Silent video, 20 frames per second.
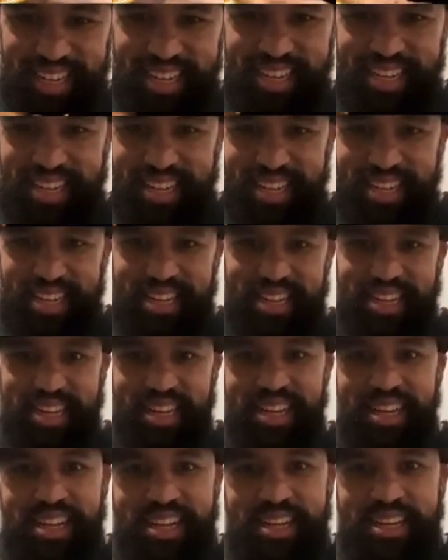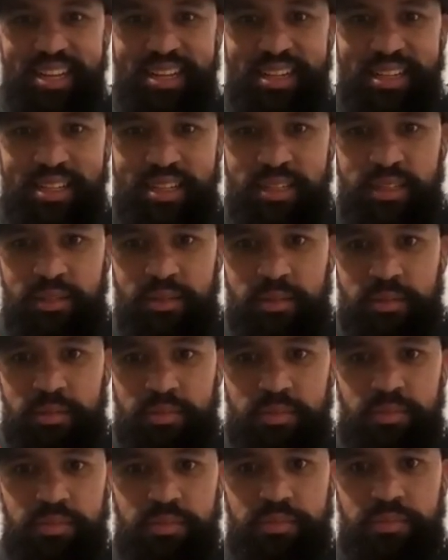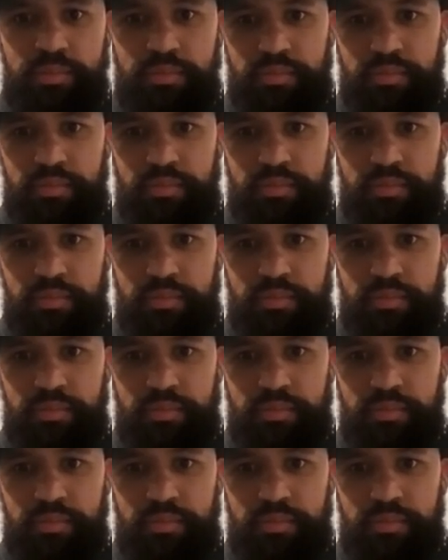No words are spoken by the person on screen.